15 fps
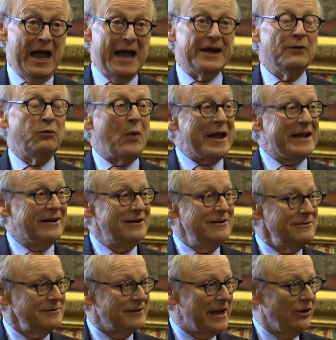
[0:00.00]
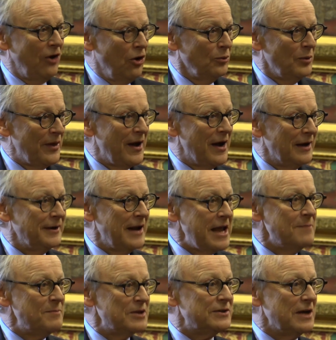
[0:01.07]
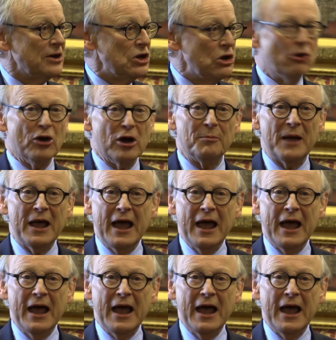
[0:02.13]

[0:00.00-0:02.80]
And if we can't get on with our neighbours in Europe,